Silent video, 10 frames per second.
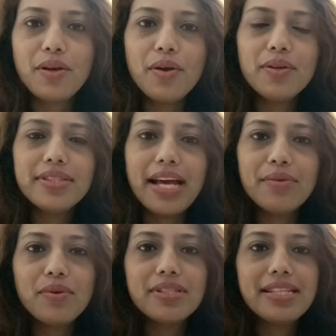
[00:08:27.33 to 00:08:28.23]
So
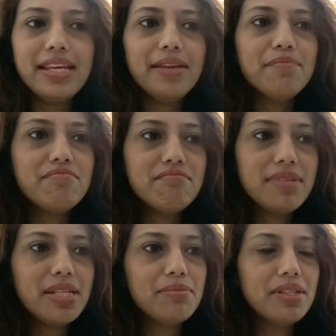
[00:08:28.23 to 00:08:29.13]
that was the
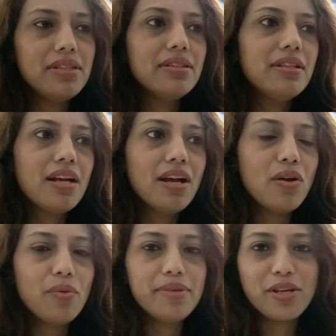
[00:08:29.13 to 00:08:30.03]
minimal
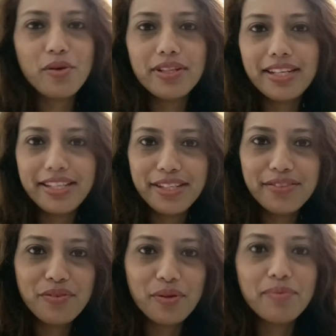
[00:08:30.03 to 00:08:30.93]
home decor I
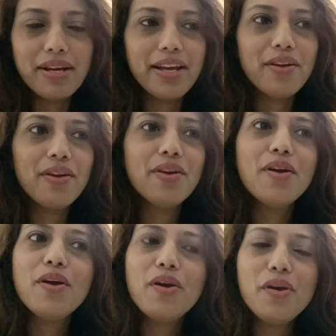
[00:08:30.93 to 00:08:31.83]
did for my
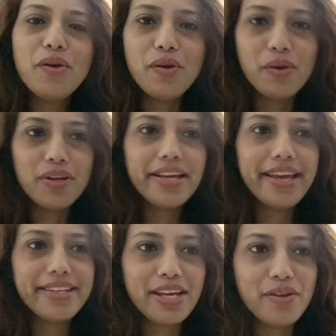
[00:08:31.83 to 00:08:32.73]
hall
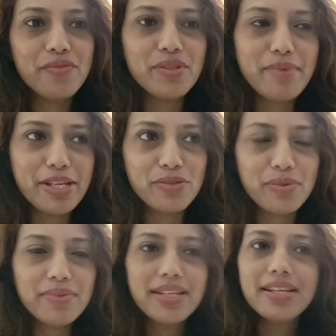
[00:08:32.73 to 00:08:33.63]
and now for the
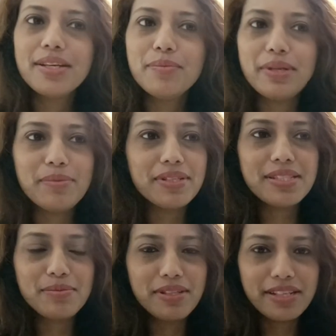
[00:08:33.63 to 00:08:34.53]
bedroom pretty
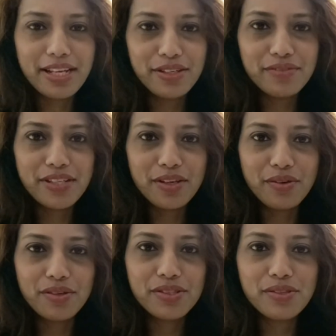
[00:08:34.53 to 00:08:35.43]
much similar kind of
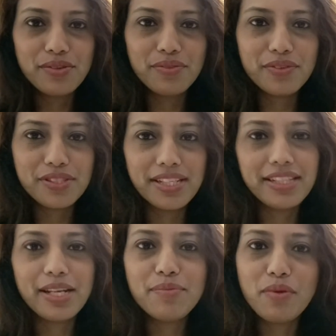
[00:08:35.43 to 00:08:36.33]
decor so first
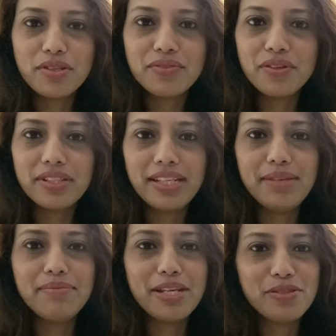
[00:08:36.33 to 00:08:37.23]
thing that I bought for
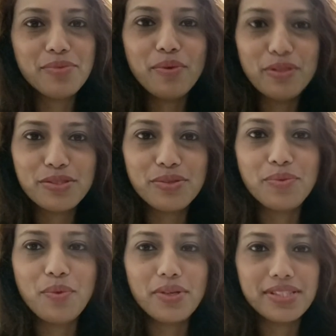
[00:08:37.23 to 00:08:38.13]
the bedroom
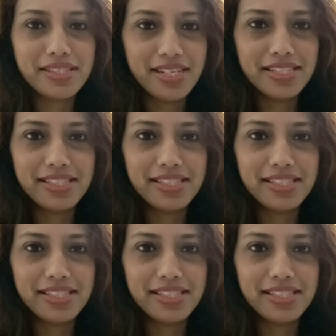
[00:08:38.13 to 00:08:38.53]
also was